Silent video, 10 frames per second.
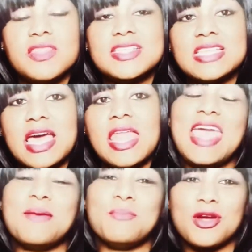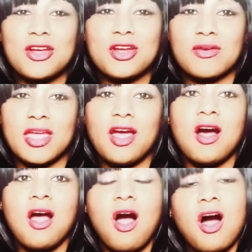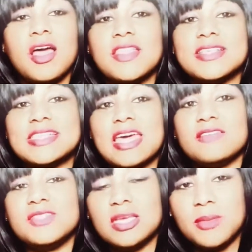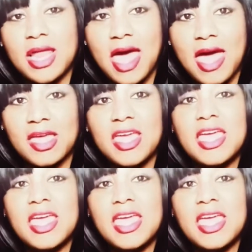the sun, and Mercury are all in the sign of Gemini,